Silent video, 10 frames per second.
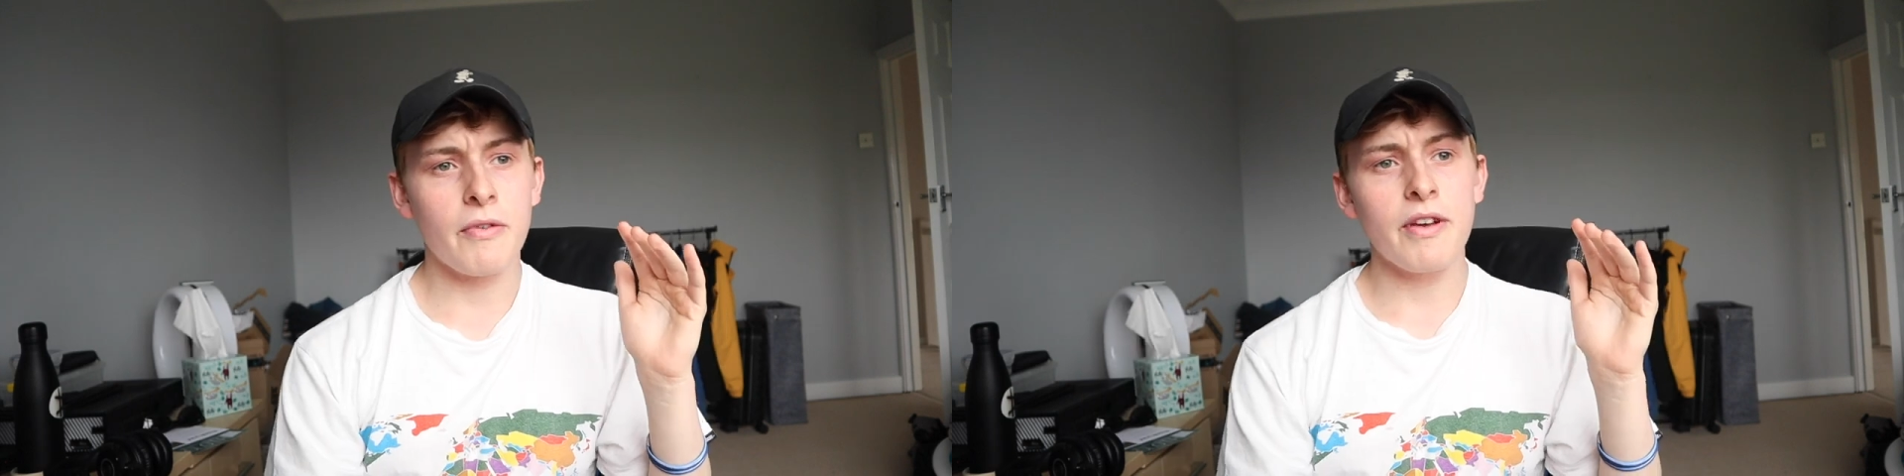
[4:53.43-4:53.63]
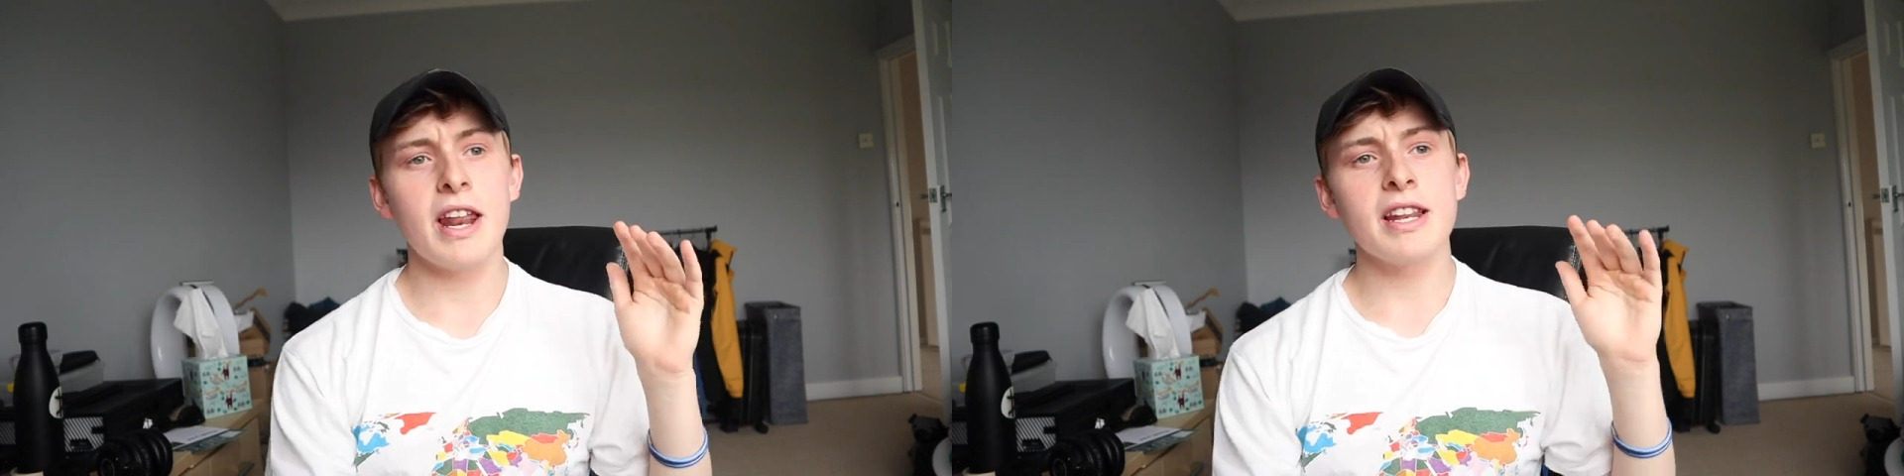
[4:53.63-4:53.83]

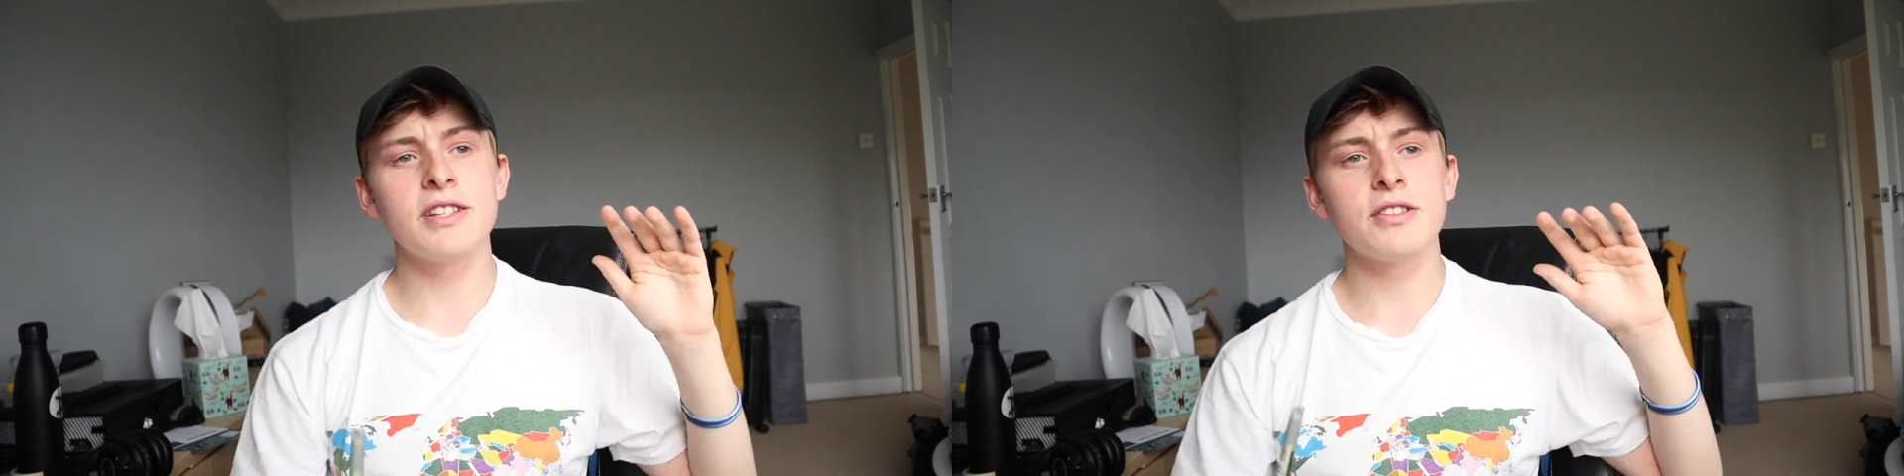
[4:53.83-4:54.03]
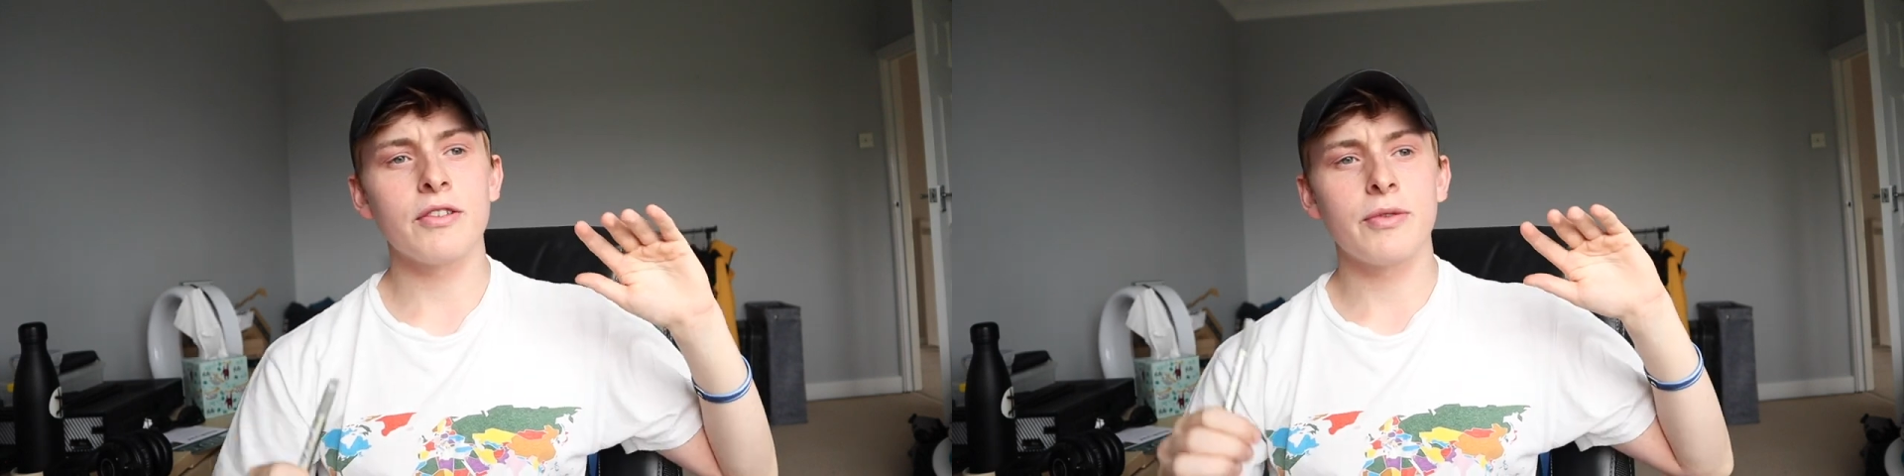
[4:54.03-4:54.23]
Within
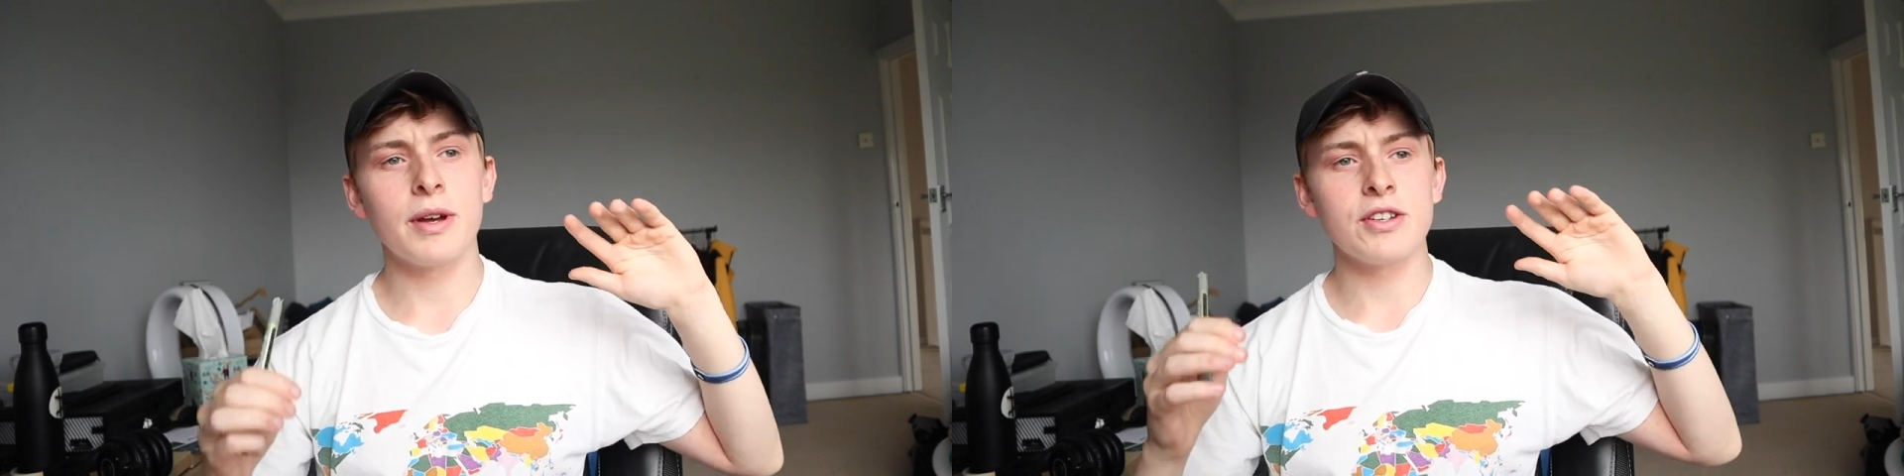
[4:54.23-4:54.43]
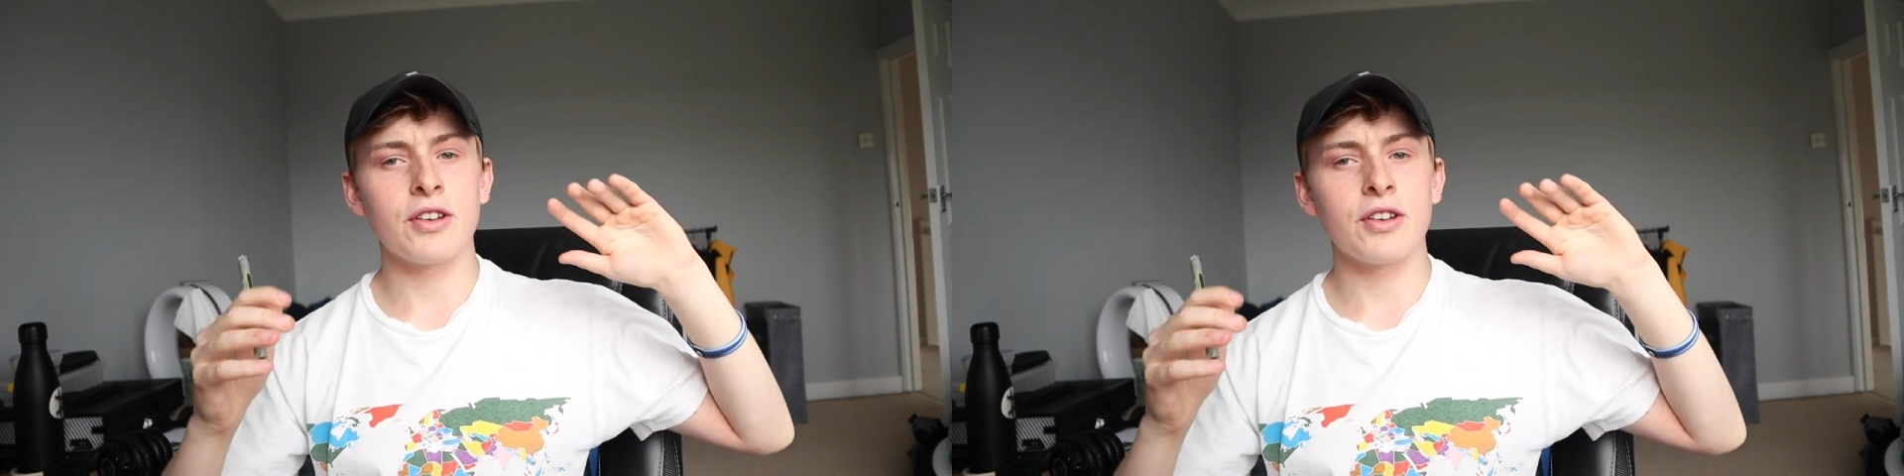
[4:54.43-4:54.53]
editing softwares,